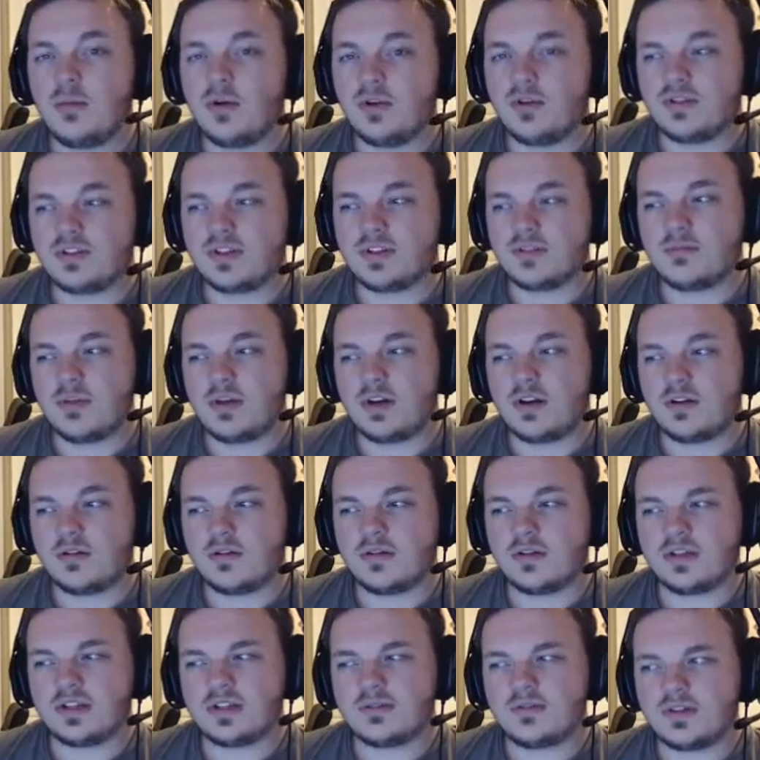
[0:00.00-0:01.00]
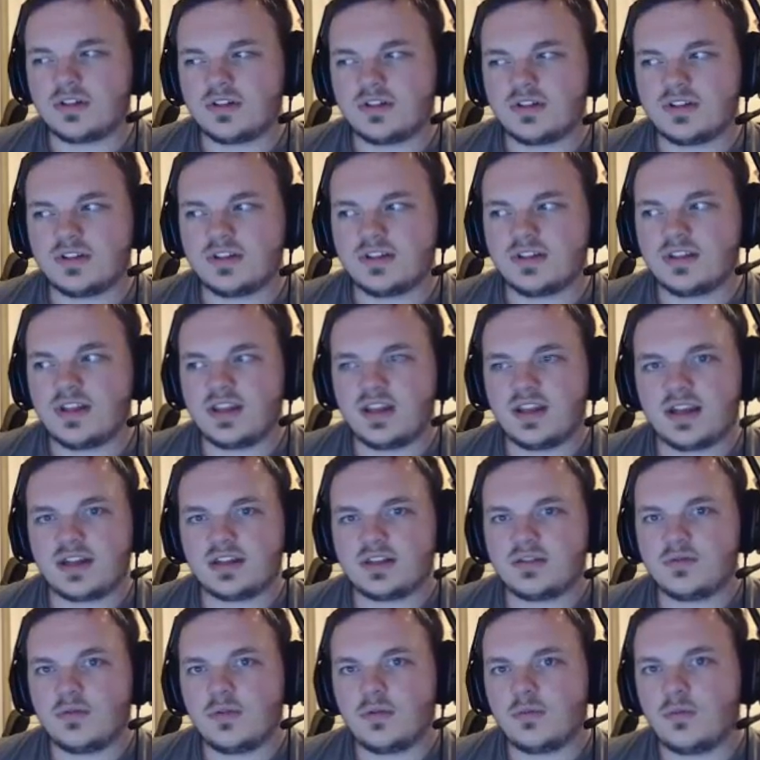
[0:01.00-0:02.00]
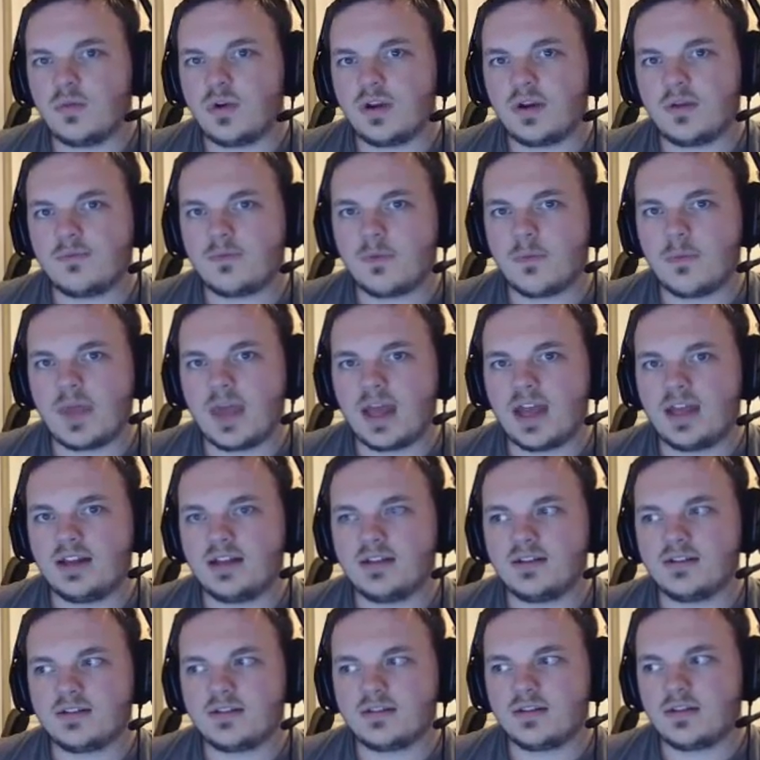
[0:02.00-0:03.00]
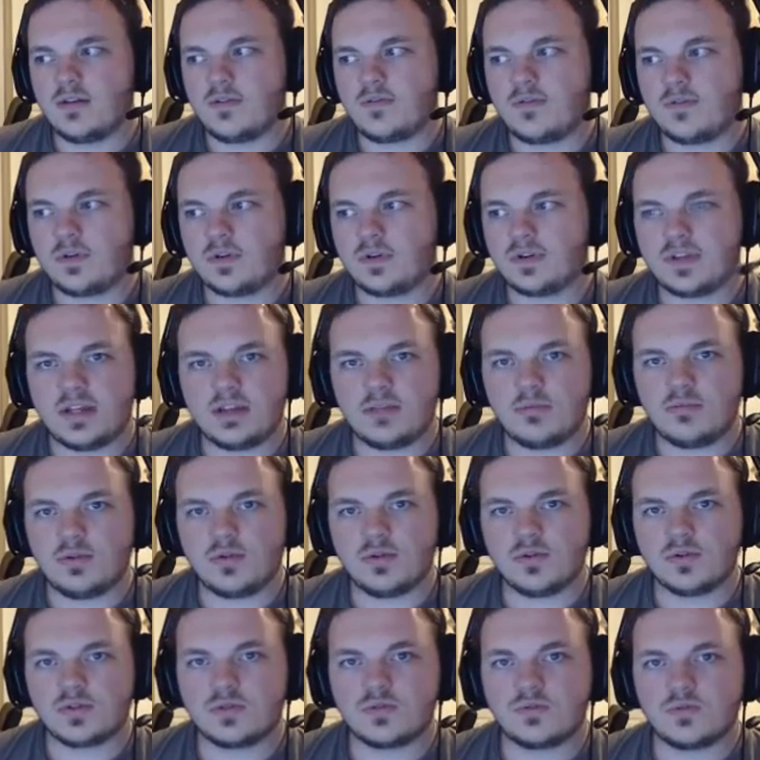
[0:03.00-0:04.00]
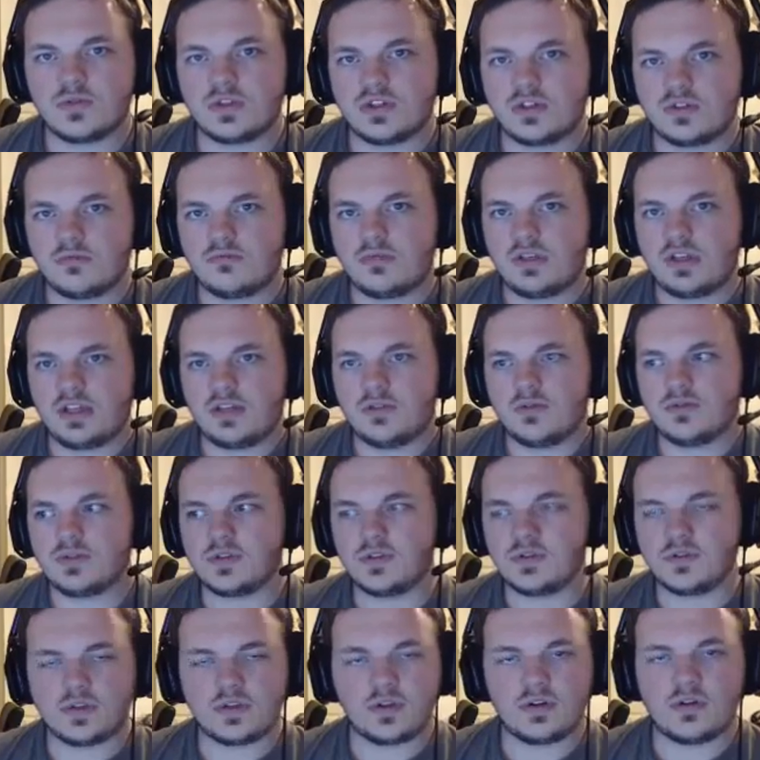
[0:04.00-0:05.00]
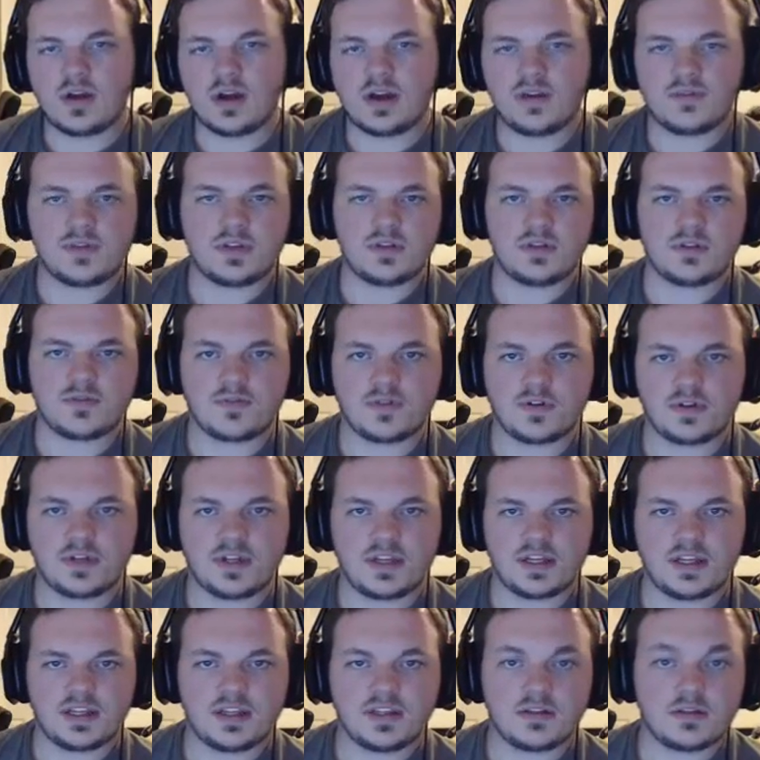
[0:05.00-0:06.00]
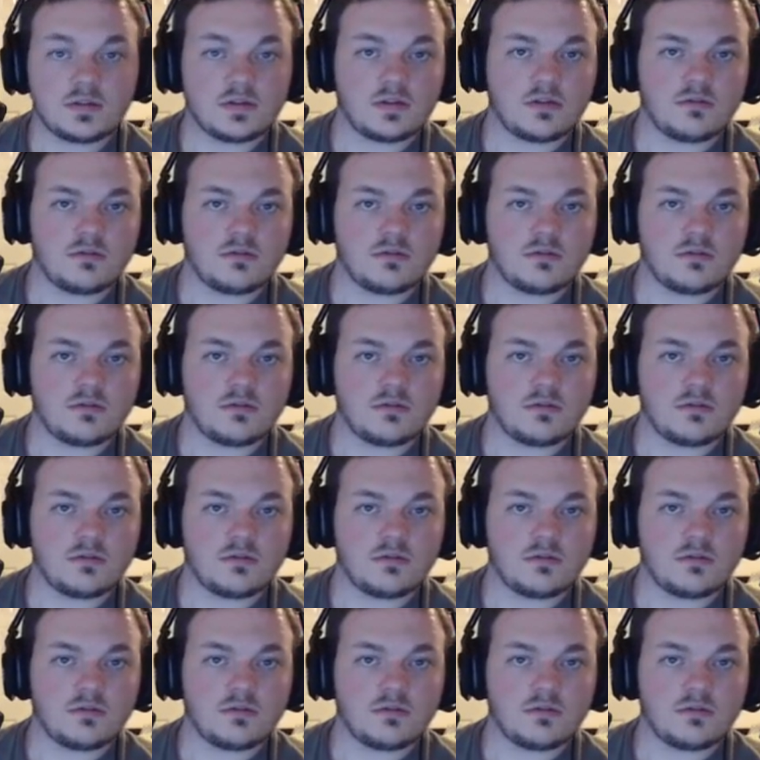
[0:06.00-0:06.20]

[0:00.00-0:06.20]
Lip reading: Pulse is better, especially since the next one up from that is a First Aid Pulse, which heals you so you don't have to use First Aid Kits.